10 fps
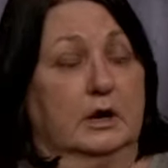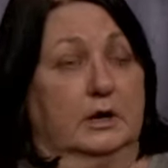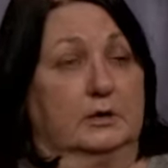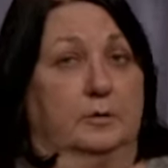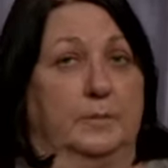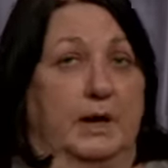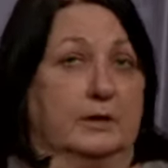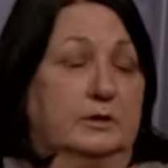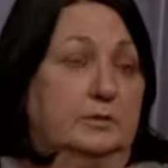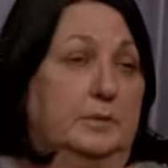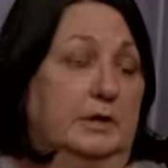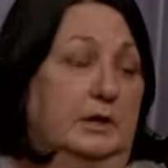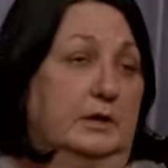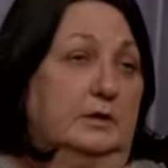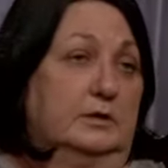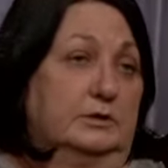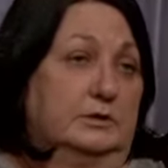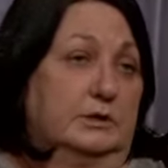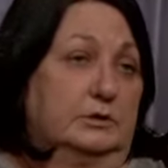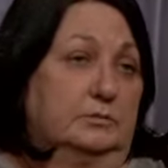I go back at the beginning of the
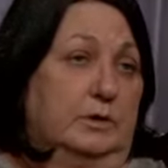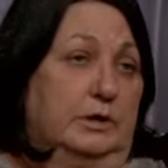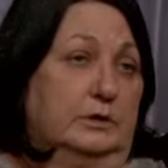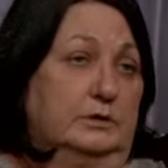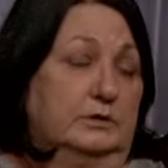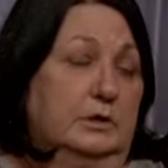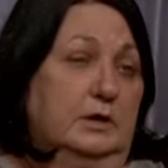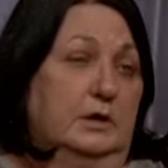six weeks